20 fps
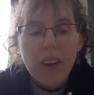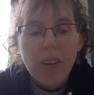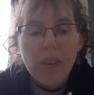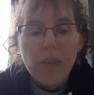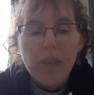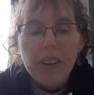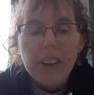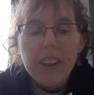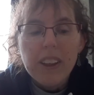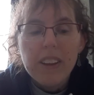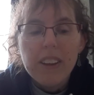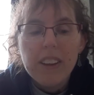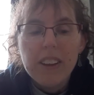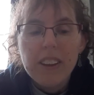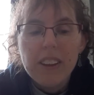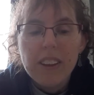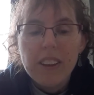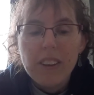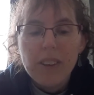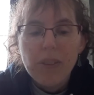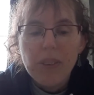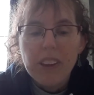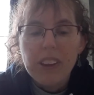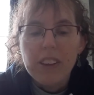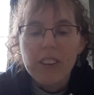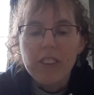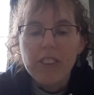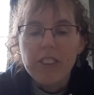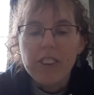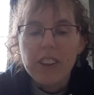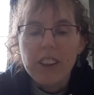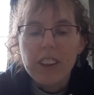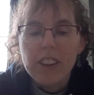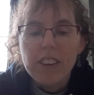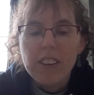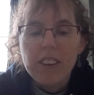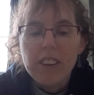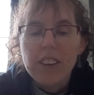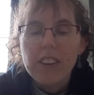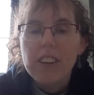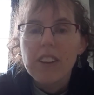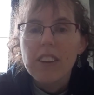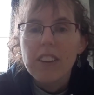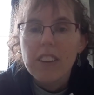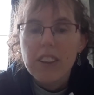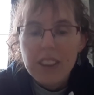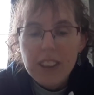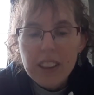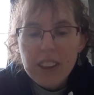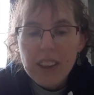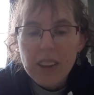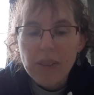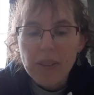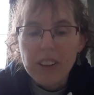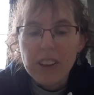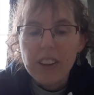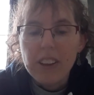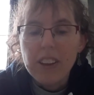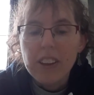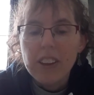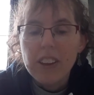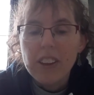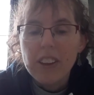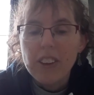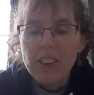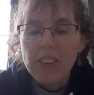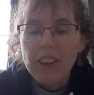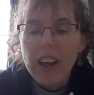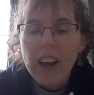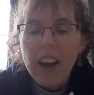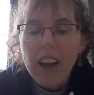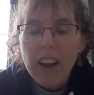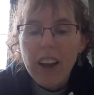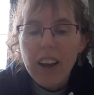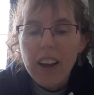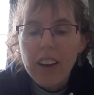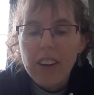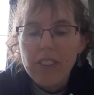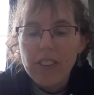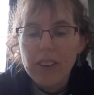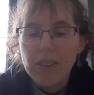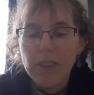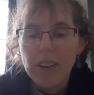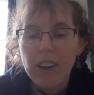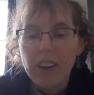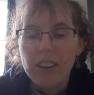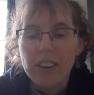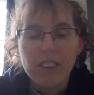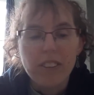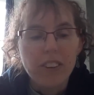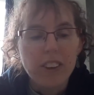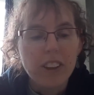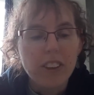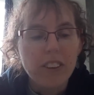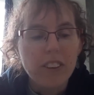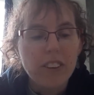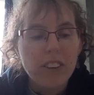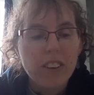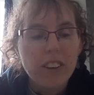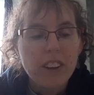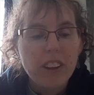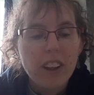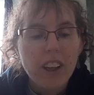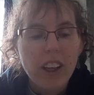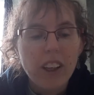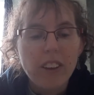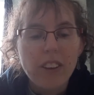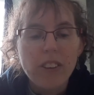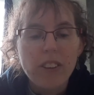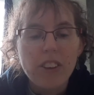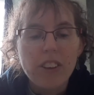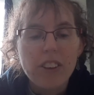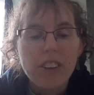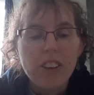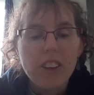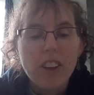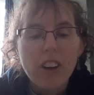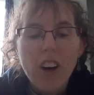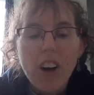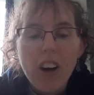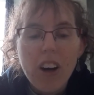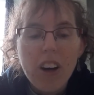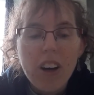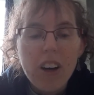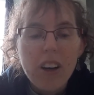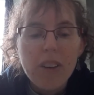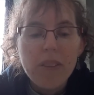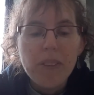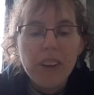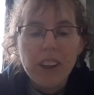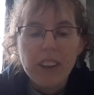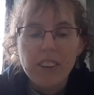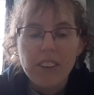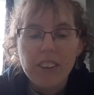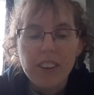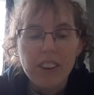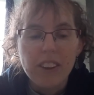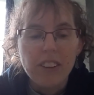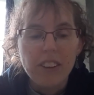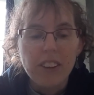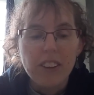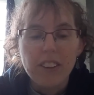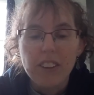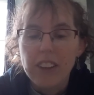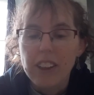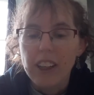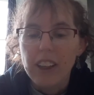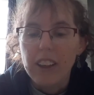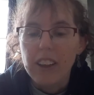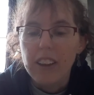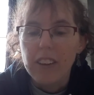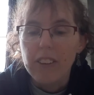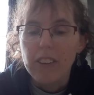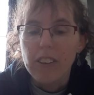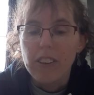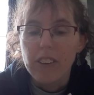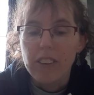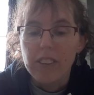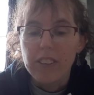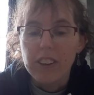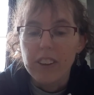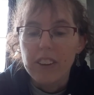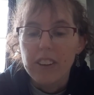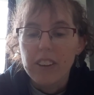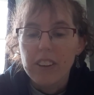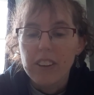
Breathe in this peacefulness deeply into every part of you and notice the calm and stillness take it over.